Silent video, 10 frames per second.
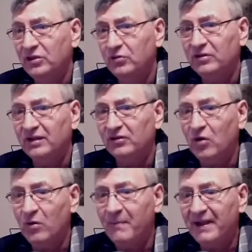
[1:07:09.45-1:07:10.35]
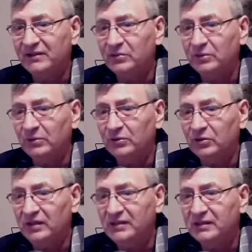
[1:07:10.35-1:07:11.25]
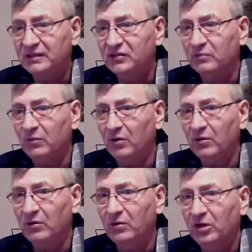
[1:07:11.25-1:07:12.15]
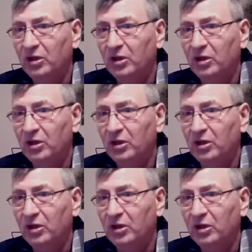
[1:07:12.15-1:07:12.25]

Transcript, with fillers: You can go back to, to it tomorrow.